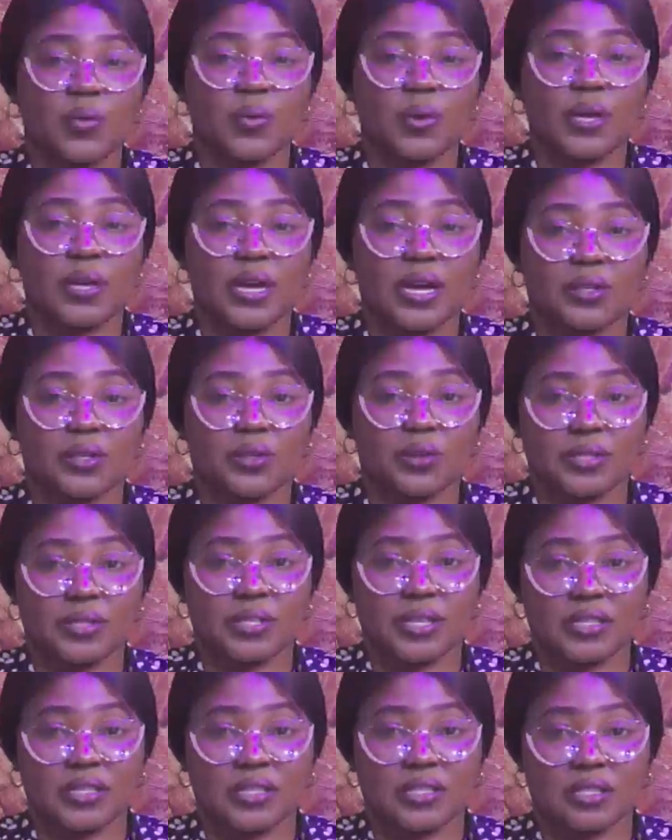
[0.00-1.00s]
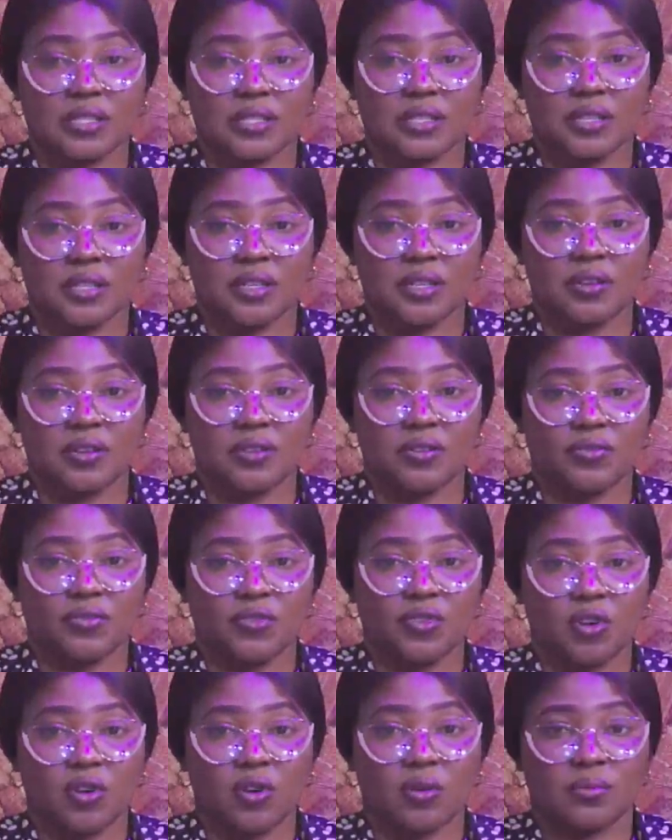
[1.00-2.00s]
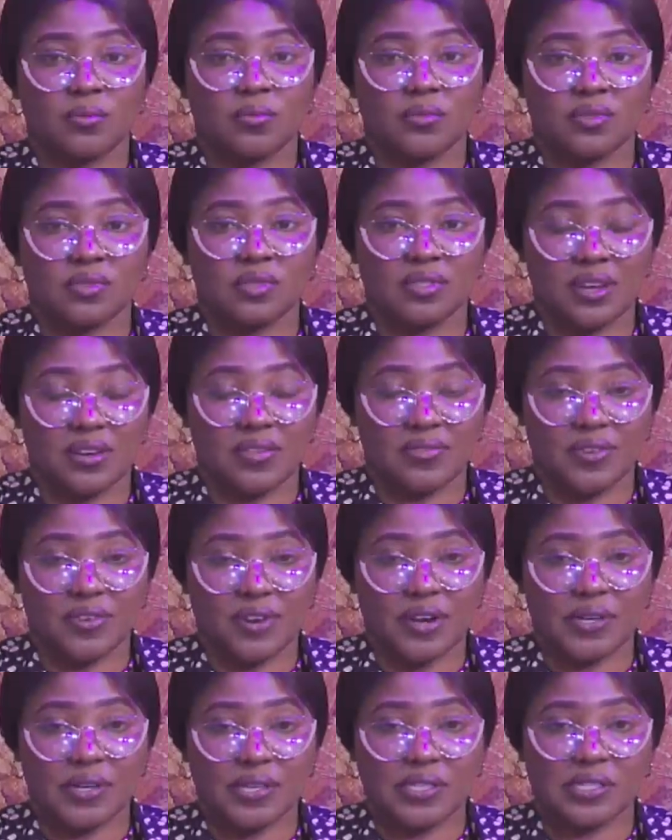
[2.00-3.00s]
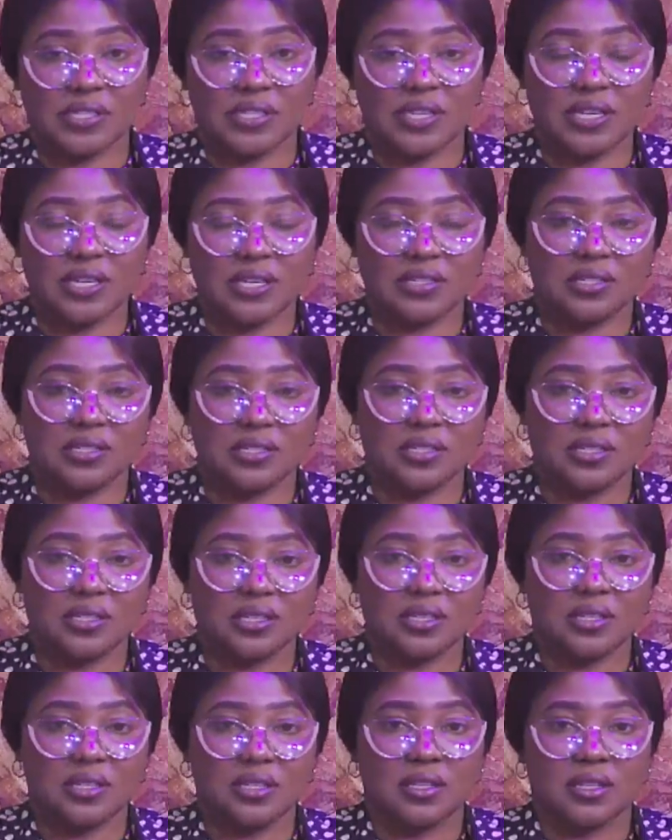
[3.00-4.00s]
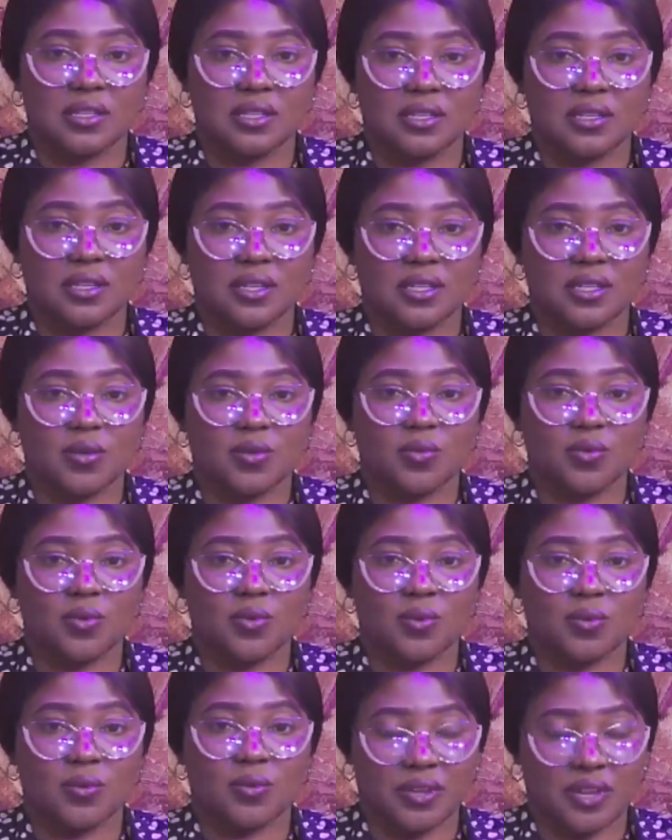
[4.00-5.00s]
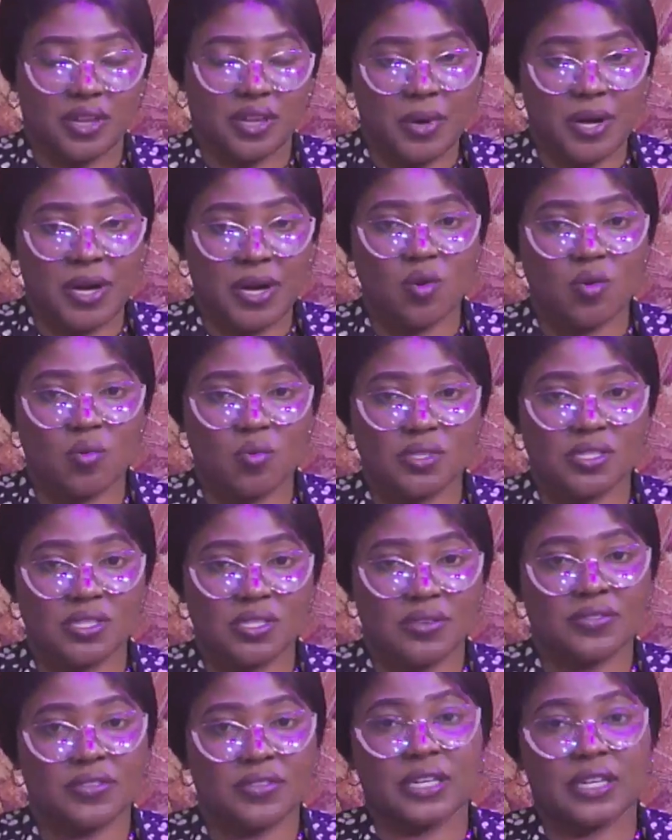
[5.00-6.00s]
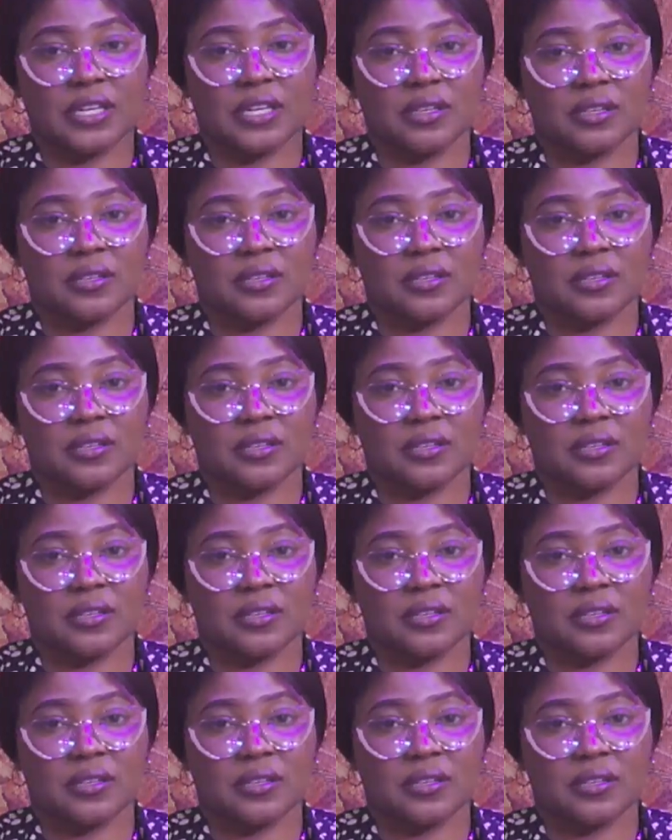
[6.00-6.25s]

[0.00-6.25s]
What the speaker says: were adopted from ZAMFARA State, that they will get back home safely.